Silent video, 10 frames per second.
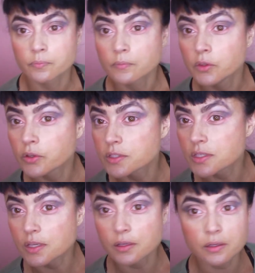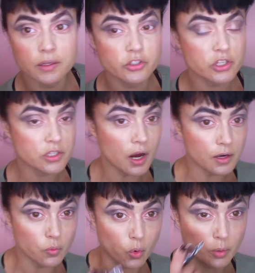You can see it's just kind
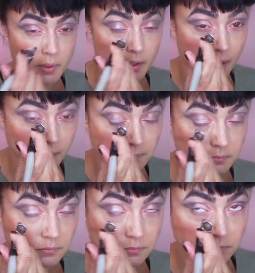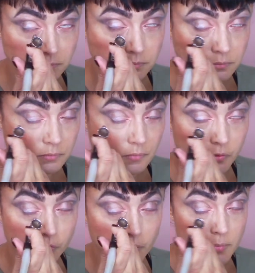of warming it up.
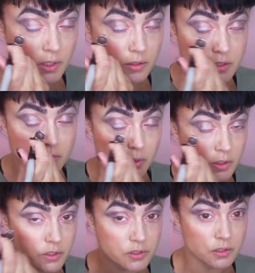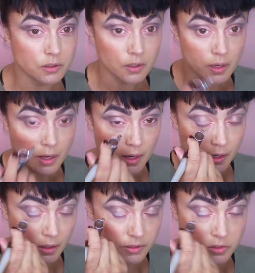For me, this works,
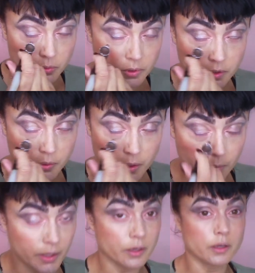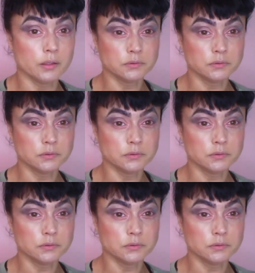and it's a really great way to